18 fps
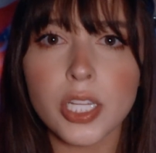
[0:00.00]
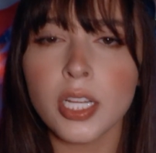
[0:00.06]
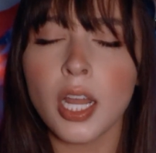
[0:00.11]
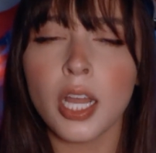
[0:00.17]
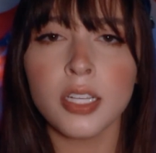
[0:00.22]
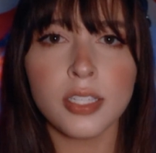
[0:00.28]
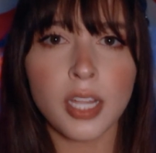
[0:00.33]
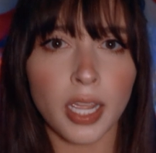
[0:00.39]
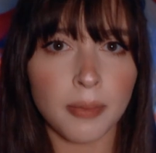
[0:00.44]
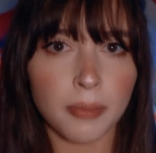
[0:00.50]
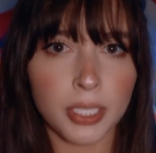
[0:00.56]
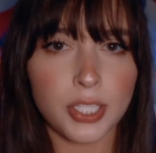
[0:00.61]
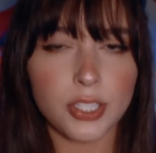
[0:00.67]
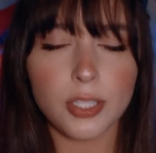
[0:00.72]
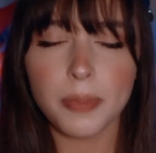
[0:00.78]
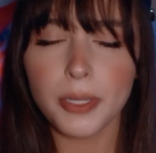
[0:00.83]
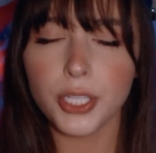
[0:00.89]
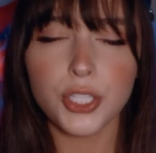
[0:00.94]
and untimely
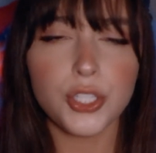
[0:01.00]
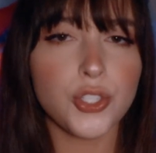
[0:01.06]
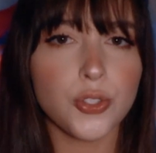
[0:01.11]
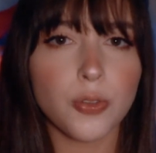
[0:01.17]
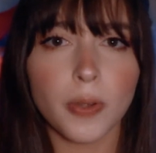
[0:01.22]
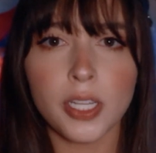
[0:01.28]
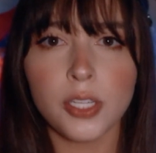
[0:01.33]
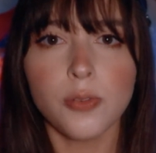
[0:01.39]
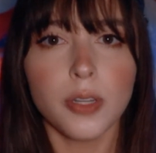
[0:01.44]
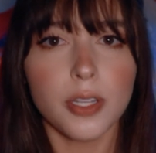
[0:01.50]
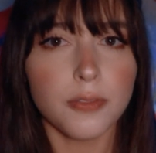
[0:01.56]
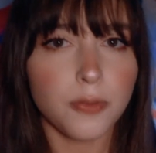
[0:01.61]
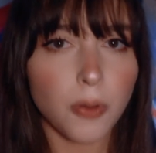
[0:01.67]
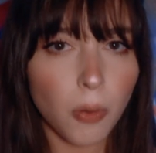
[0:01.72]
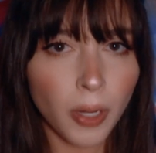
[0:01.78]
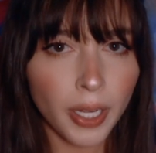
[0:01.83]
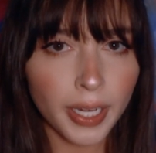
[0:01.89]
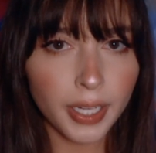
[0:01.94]
disappearance in
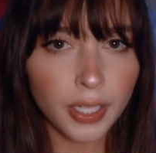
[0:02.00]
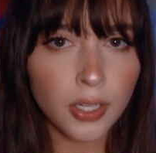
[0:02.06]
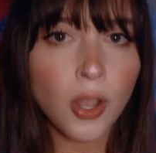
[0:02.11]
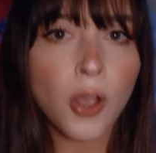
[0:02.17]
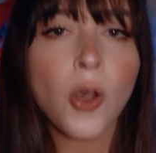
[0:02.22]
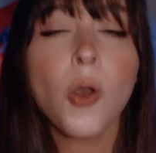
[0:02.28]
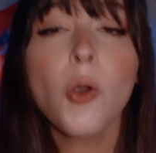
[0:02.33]
2024,